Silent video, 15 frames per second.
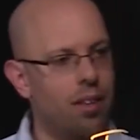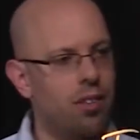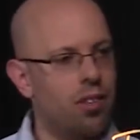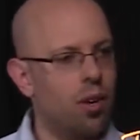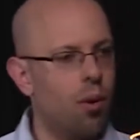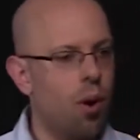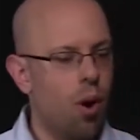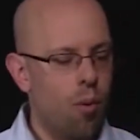And
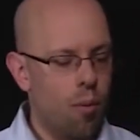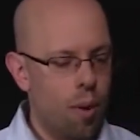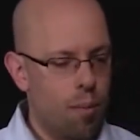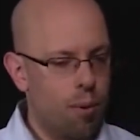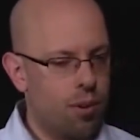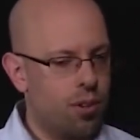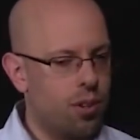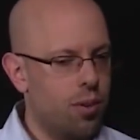so when
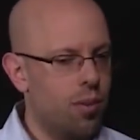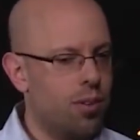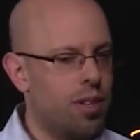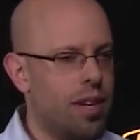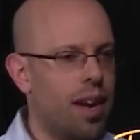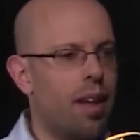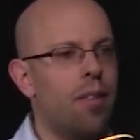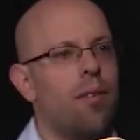we put students
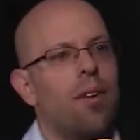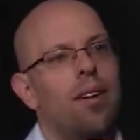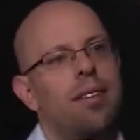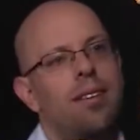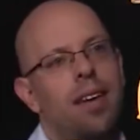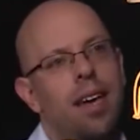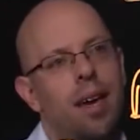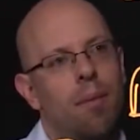together in a
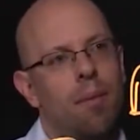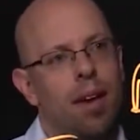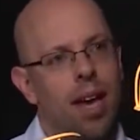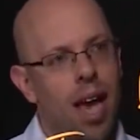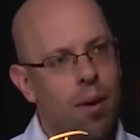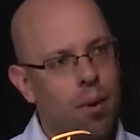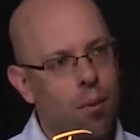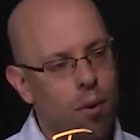team
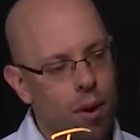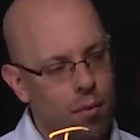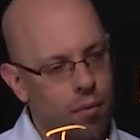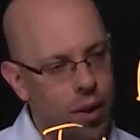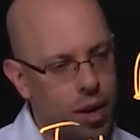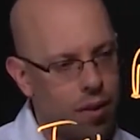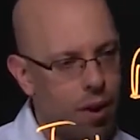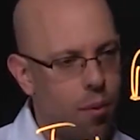and we want to
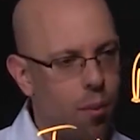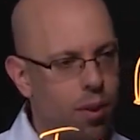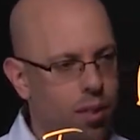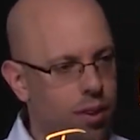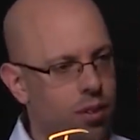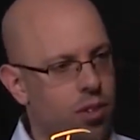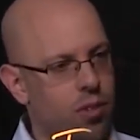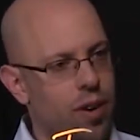figure out what
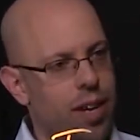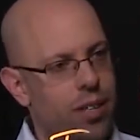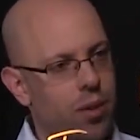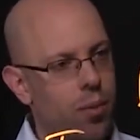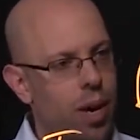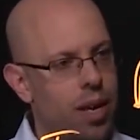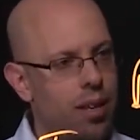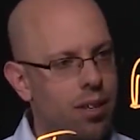their strengths
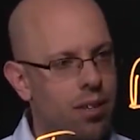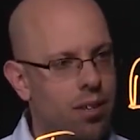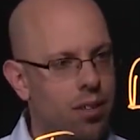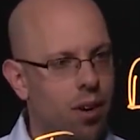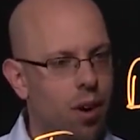and weaknesses